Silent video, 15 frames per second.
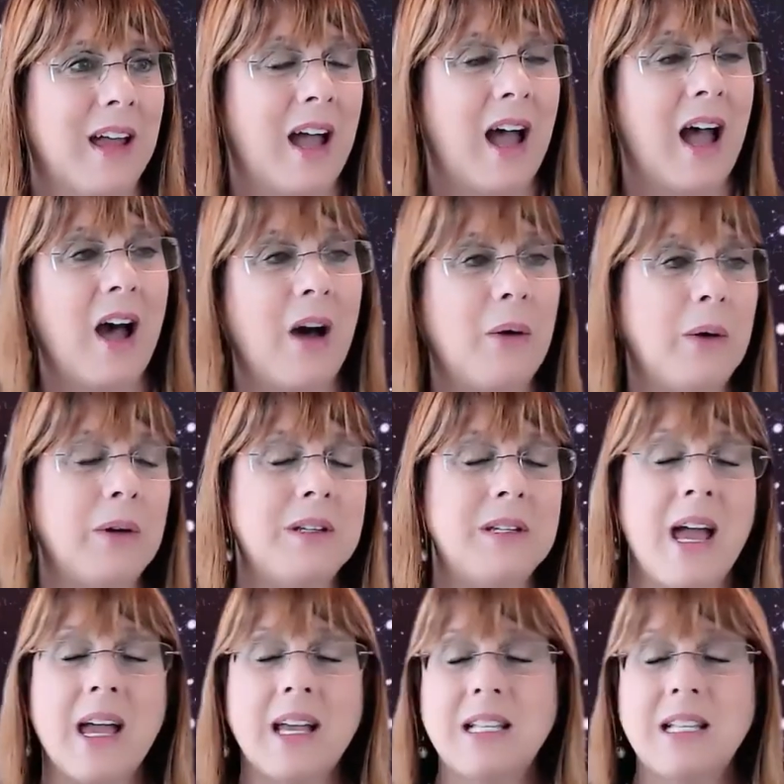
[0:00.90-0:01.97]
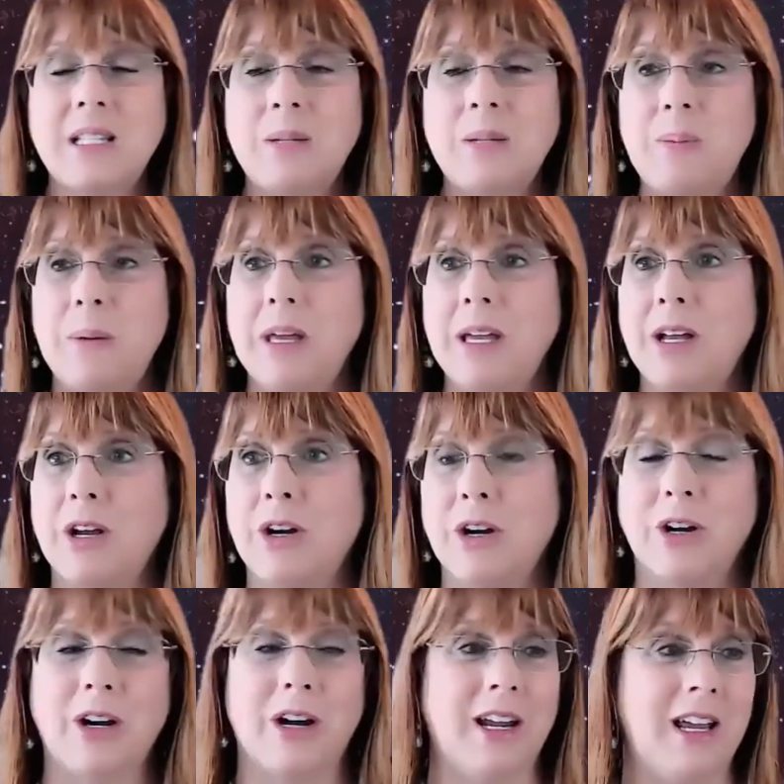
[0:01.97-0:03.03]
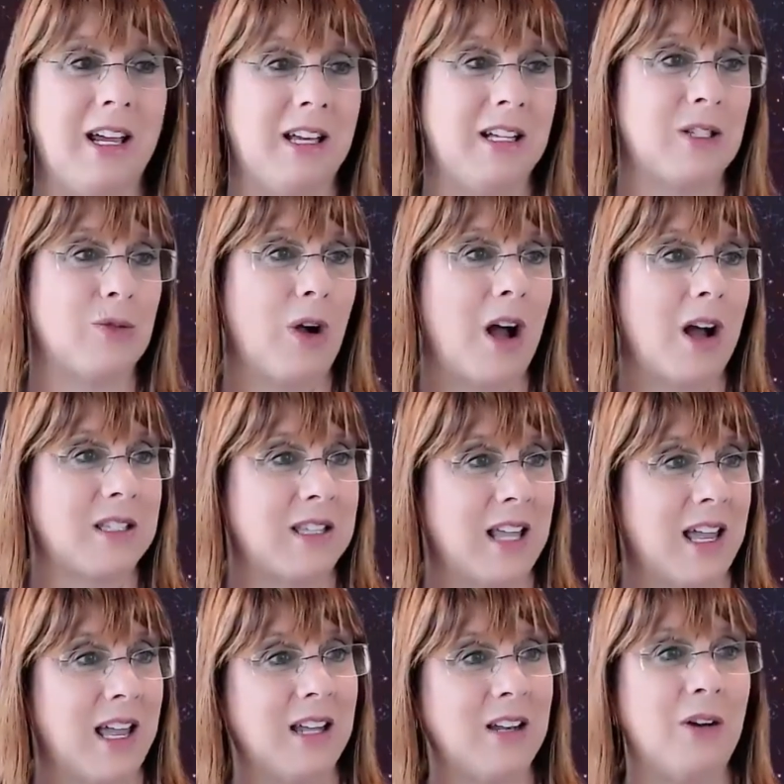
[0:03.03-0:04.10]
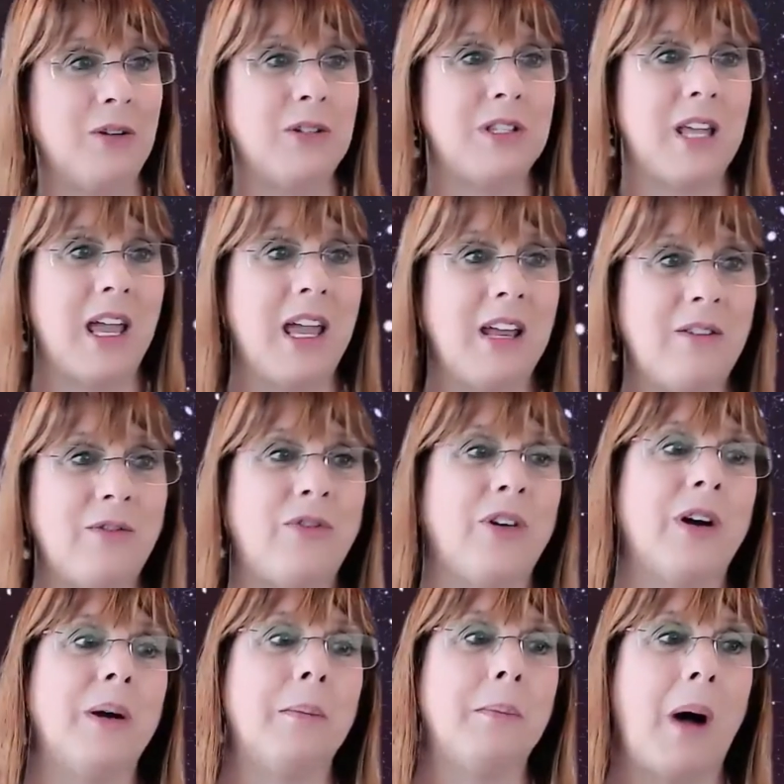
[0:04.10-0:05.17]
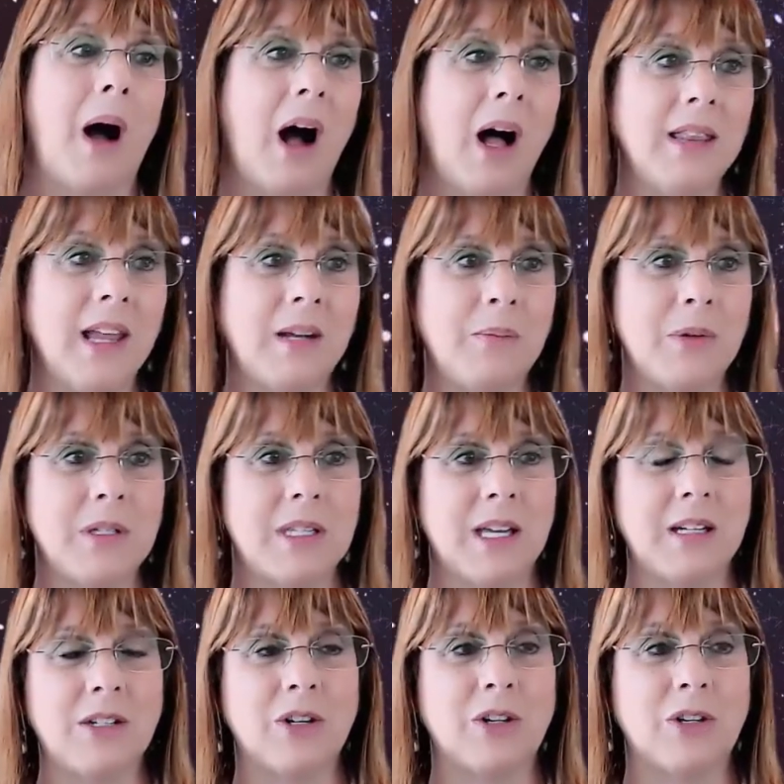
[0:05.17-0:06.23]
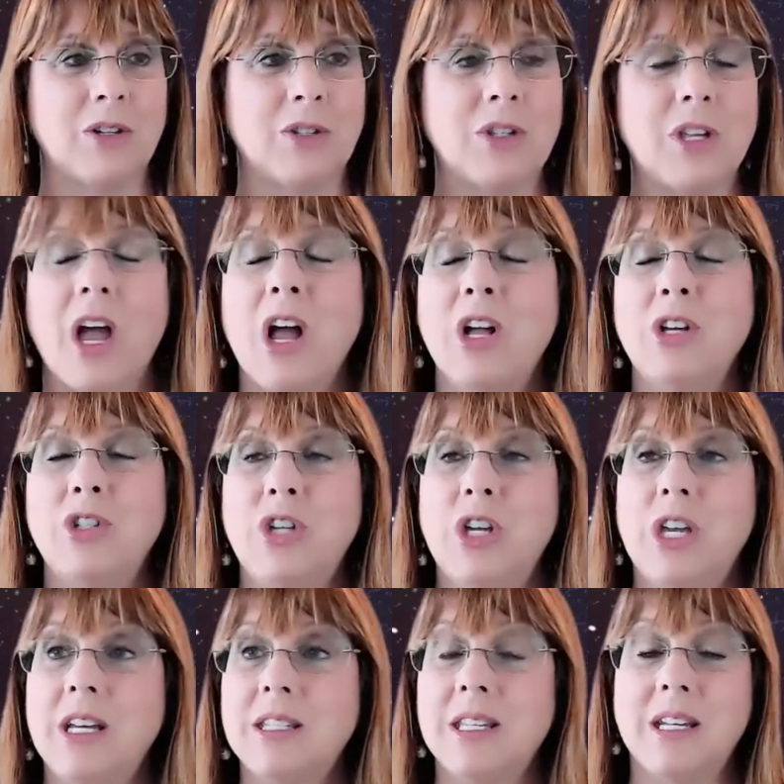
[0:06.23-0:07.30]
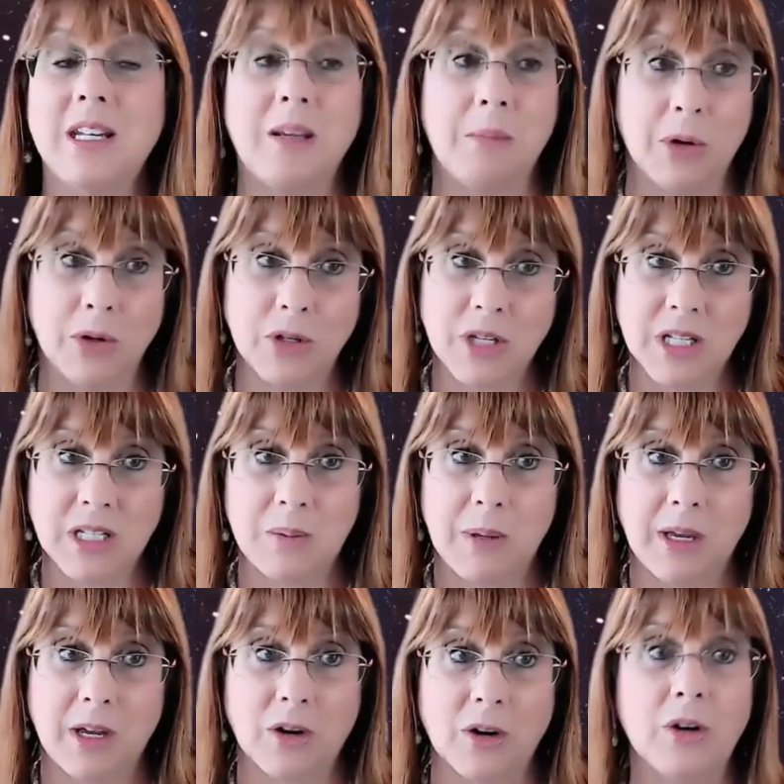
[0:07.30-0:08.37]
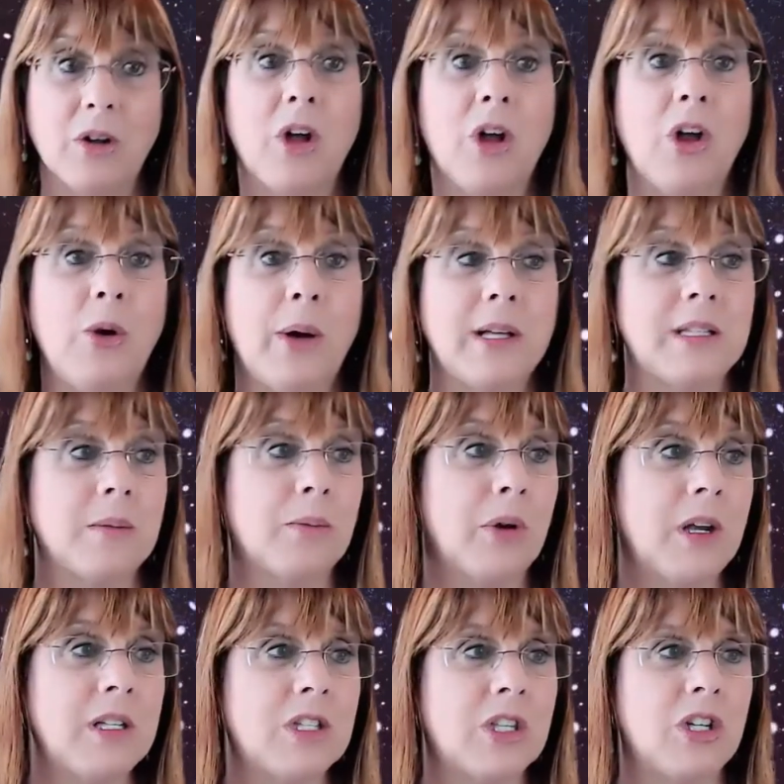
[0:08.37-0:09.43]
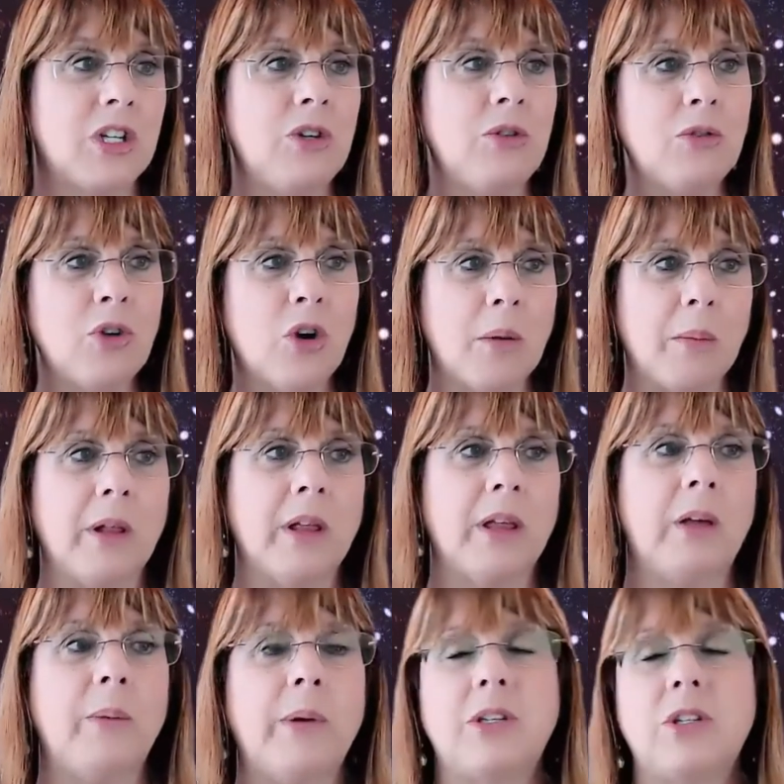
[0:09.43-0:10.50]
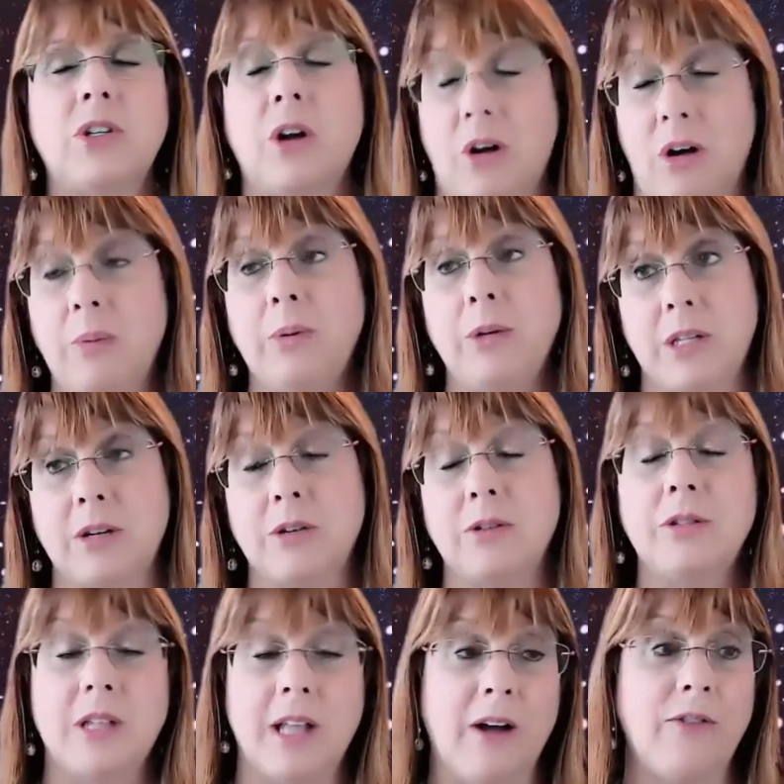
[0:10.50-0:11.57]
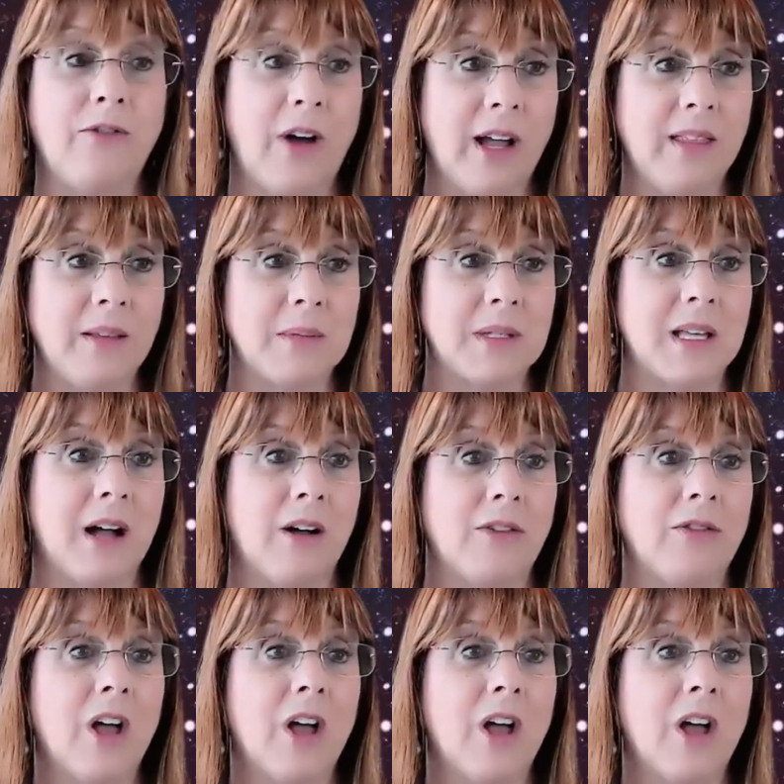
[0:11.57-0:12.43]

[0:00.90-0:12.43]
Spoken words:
Our next speaker is Roxanne Hosein from Online Presenters. She is an emerging speaker who has embraced the new normal in which all presenters now find themselves.